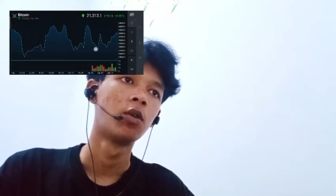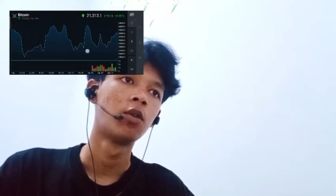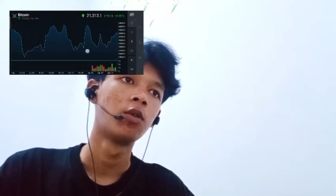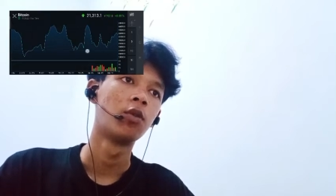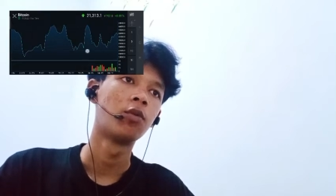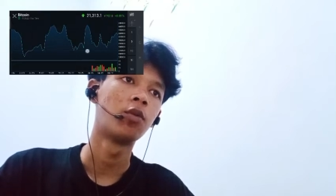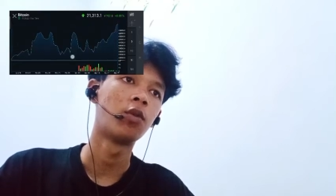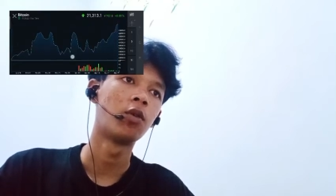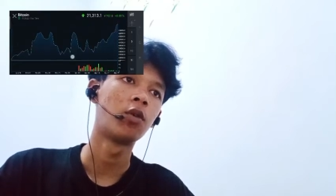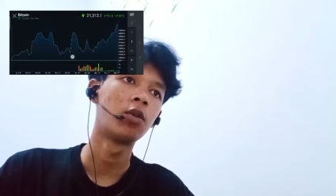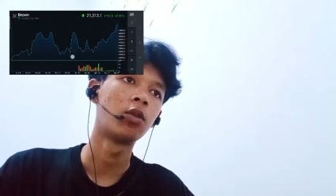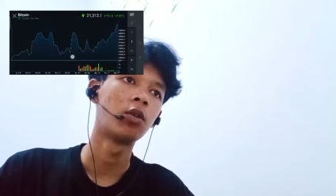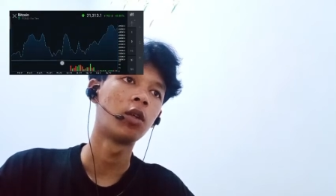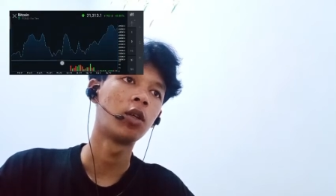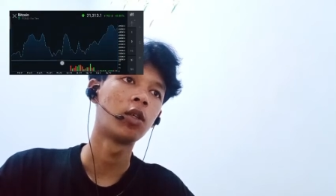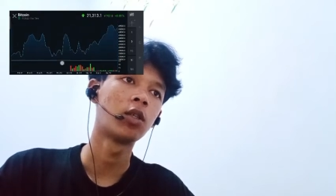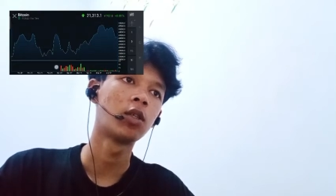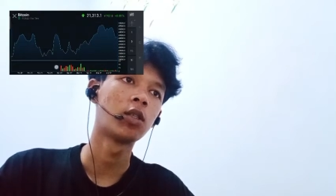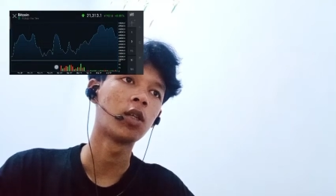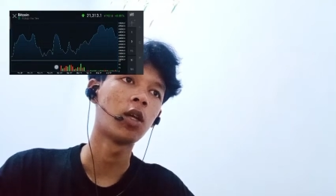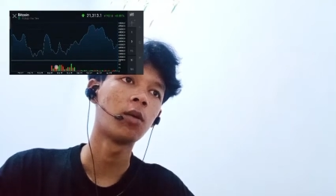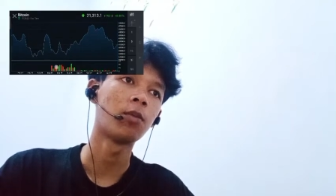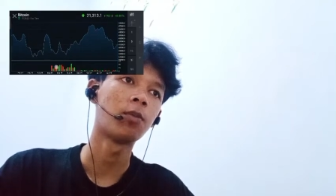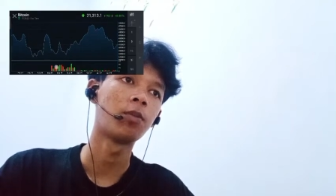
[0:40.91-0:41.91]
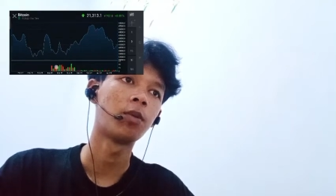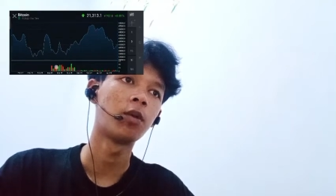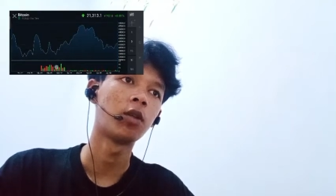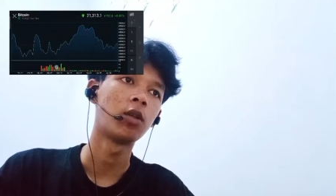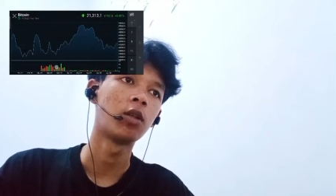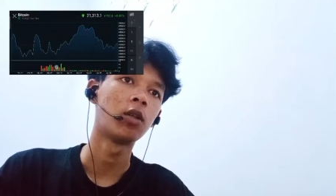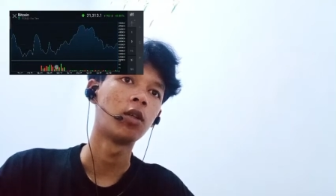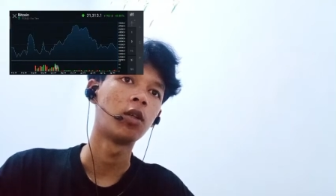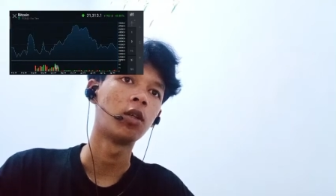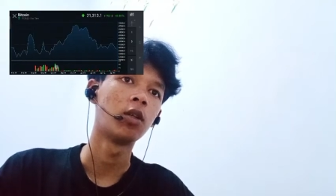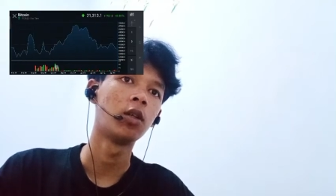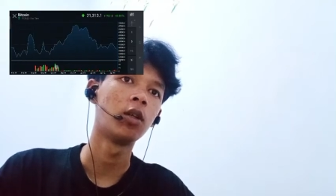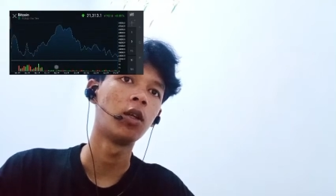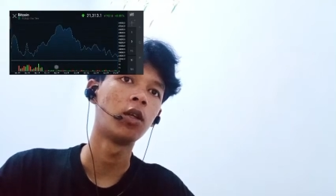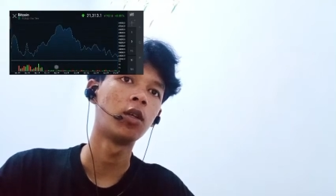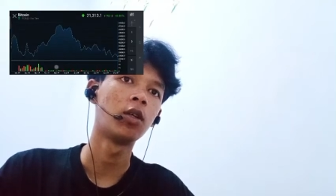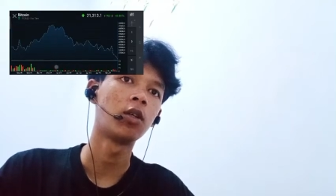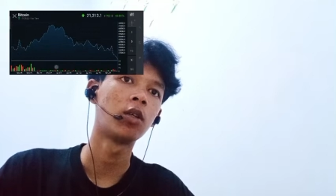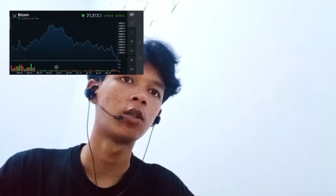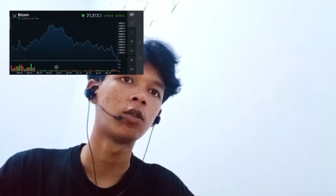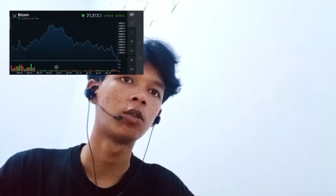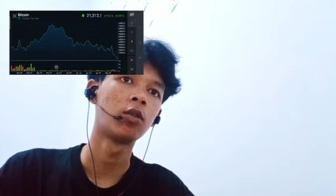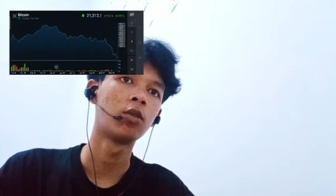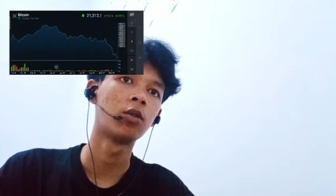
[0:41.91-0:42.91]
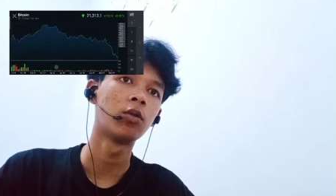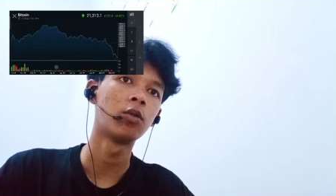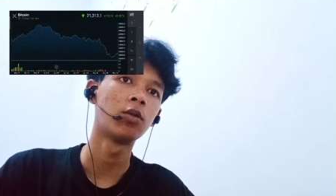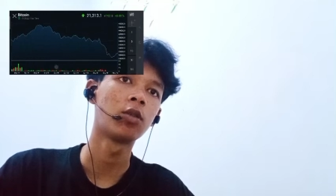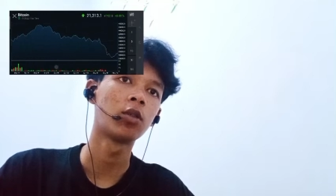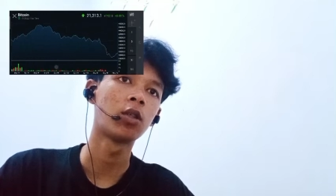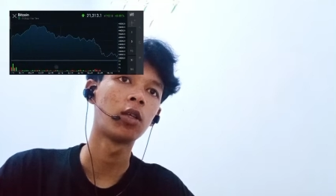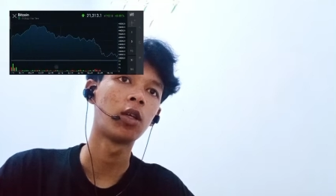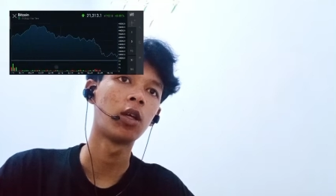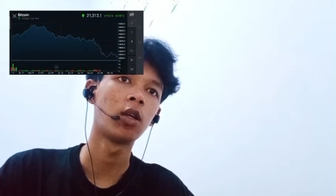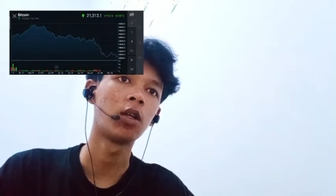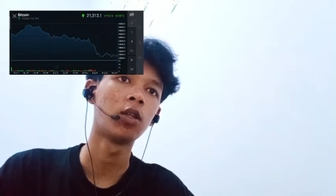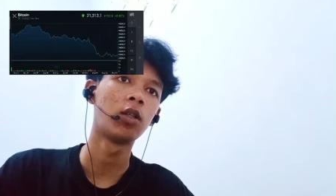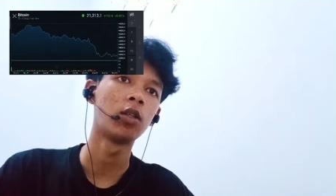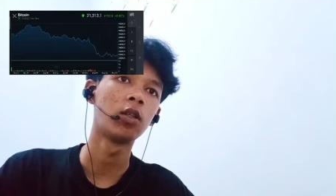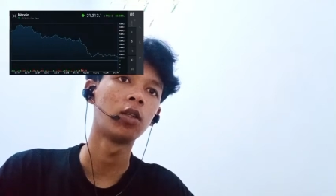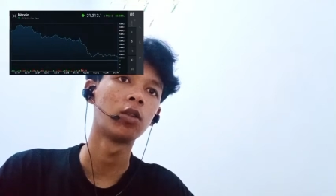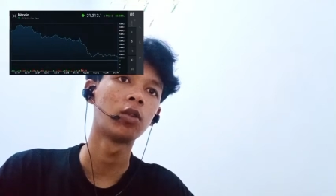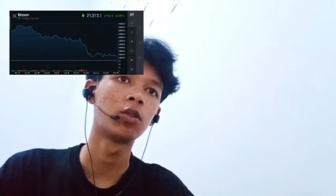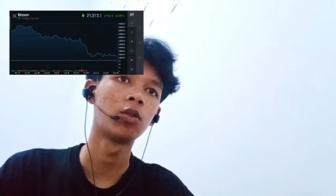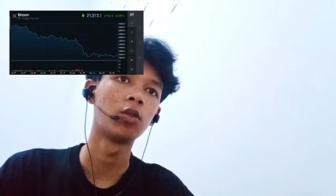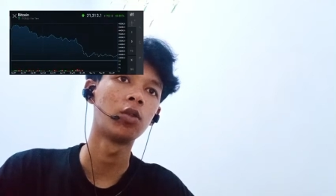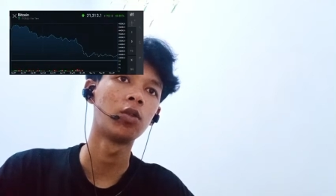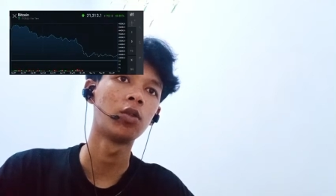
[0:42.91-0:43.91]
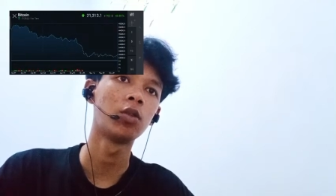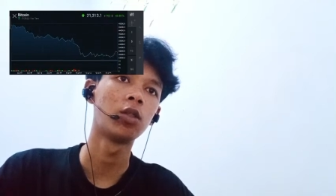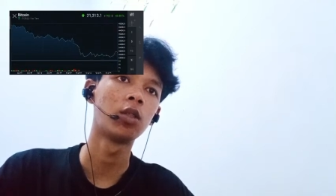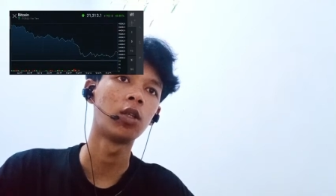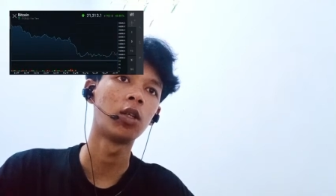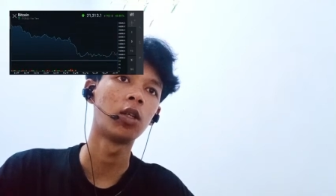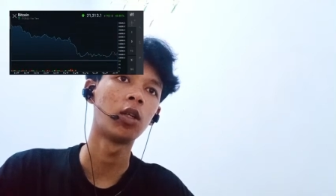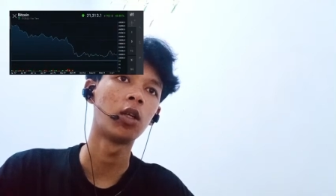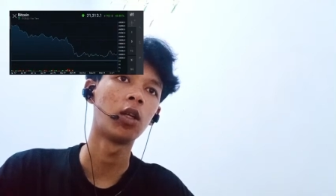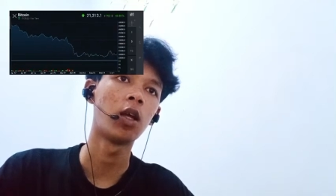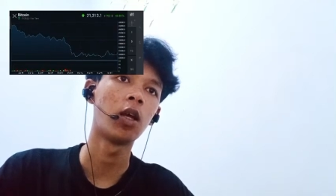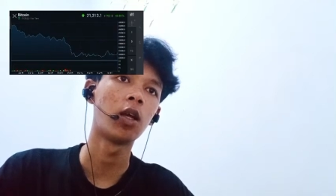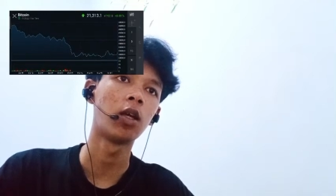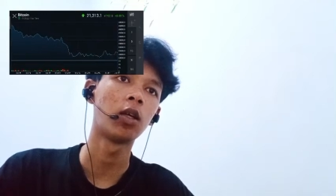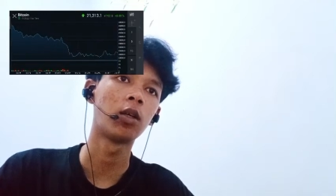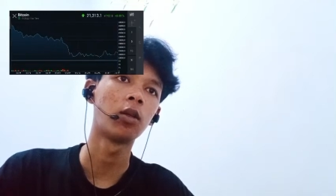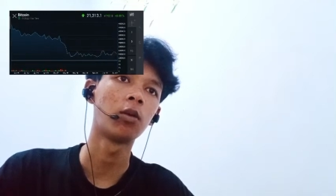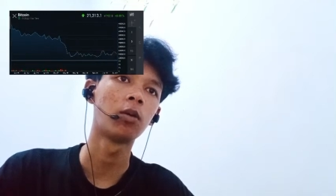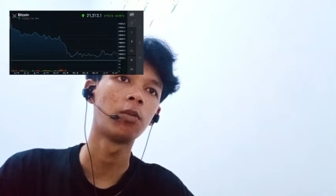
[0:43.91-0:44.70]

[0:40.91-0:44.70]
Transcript: For example, layer 2 scaling solutions like